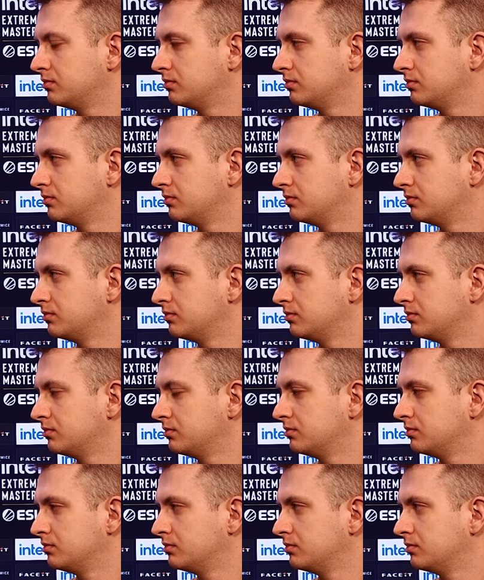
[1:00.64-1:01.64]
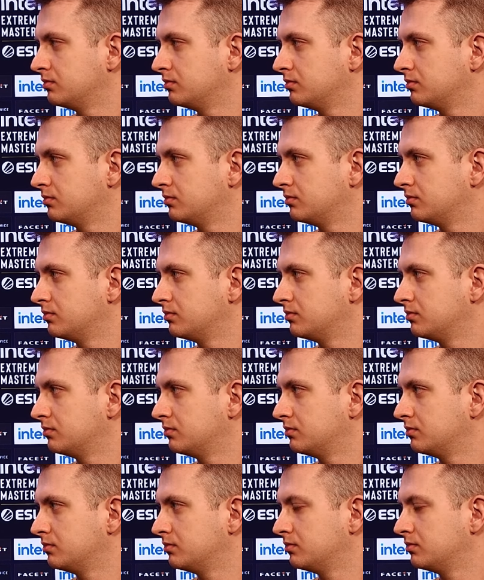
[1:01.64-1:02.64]

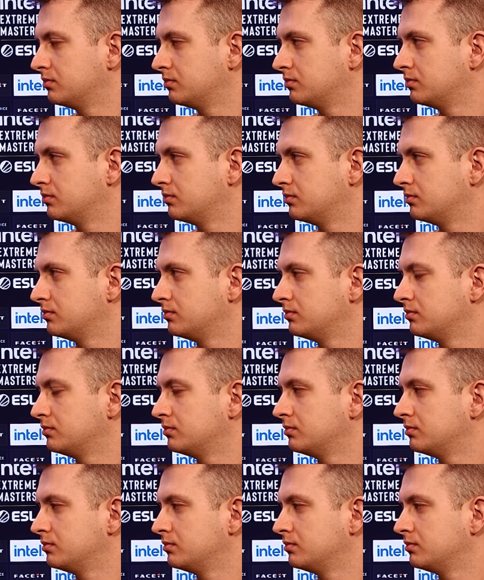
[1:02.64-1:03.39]
(not speaking)